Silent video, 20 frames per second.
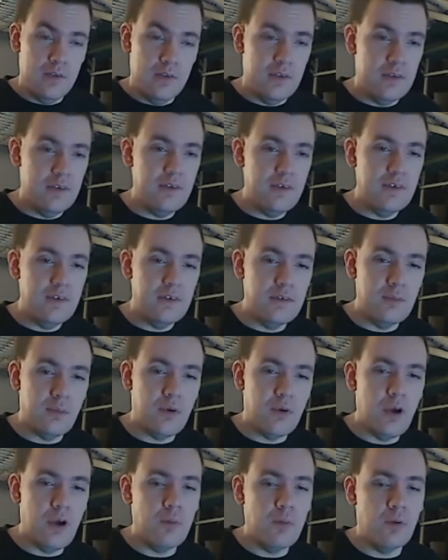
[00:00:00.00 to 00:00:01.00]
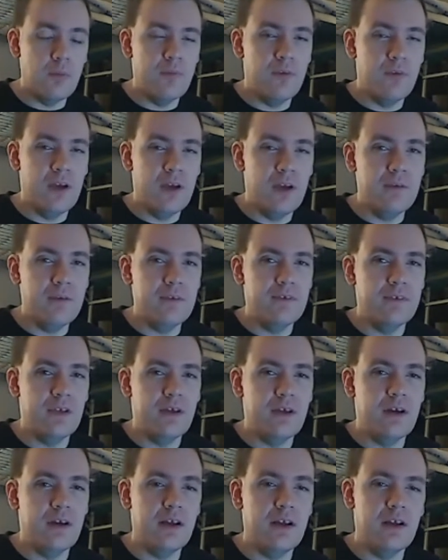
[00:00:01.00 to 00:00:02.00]
See, this is the problem of having to
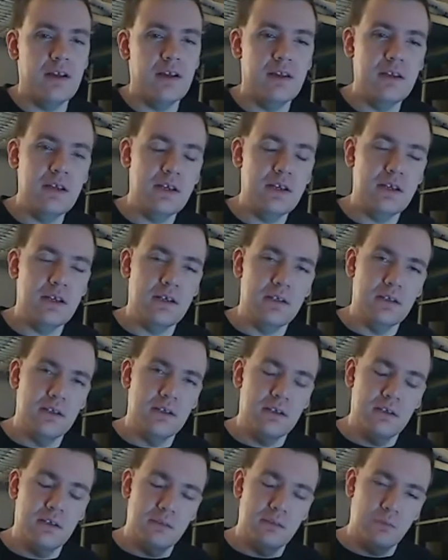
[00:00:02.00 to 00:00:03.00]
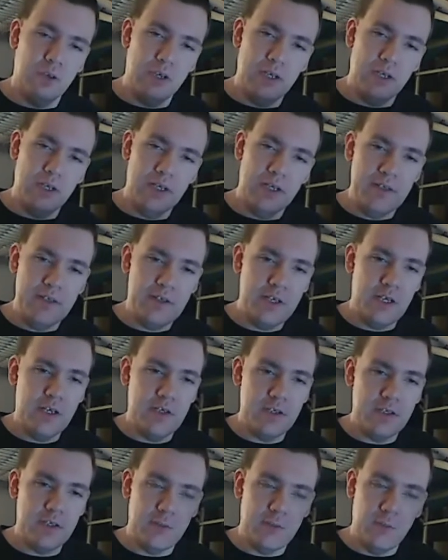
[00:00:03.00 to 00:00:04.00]
say, I think what needs to
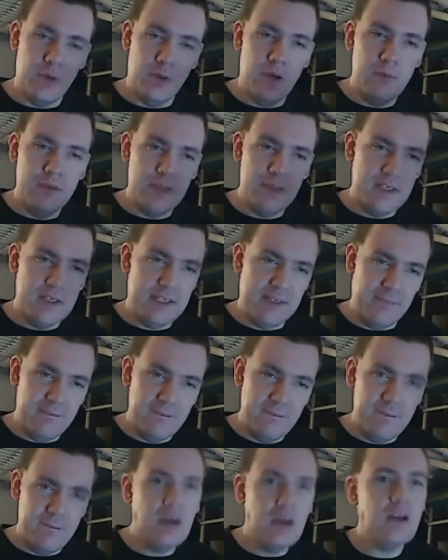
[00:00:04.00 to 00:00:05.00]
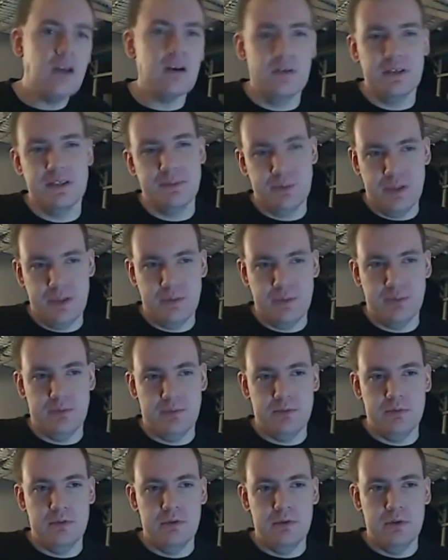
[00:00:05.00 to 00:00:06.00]
change is Obama needs to fire these
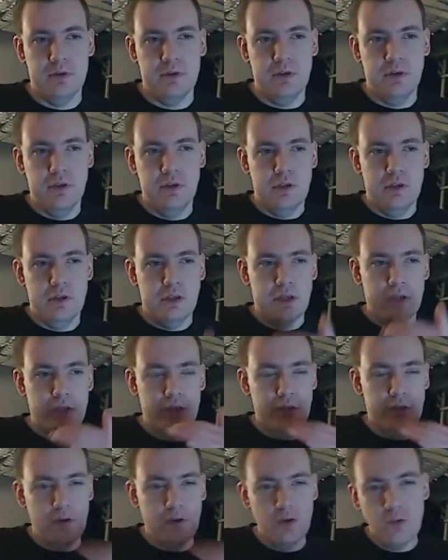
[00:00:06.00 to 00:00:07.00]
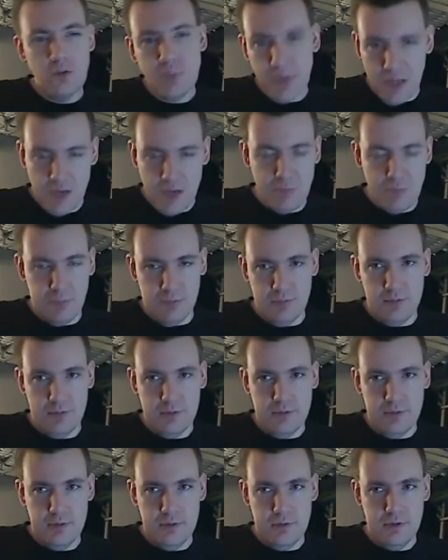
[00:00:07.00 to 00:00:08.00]
people. Get new people
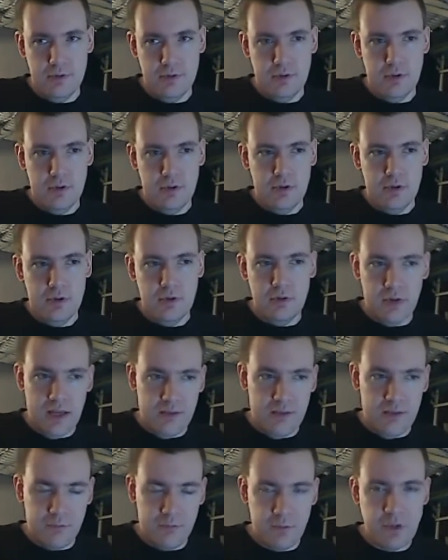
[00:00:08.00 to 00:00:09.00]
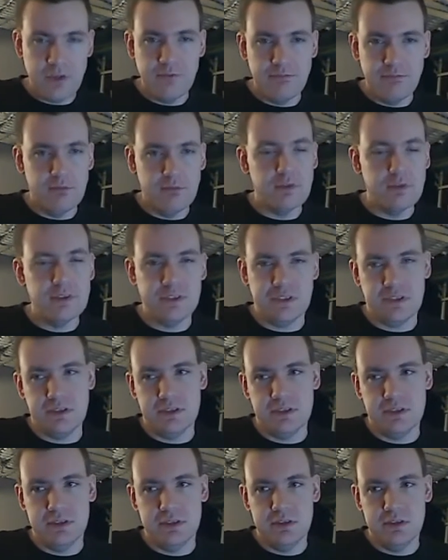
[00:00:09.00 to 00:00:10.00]
who have fresh
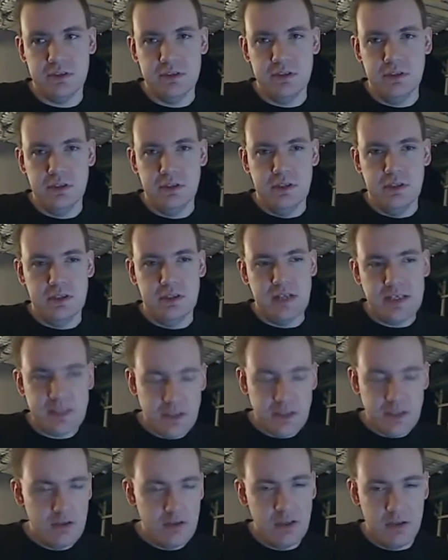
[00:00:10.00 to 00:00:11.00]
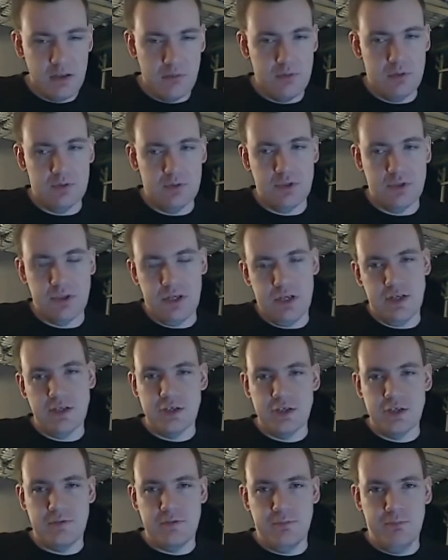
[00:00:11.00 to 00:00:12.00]
voices. That's how you get real
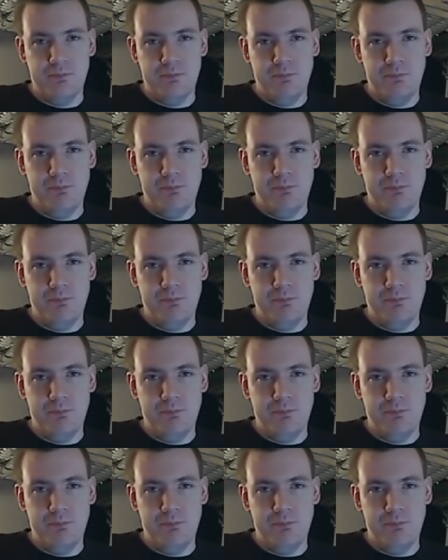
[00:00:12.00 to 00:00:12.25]
change.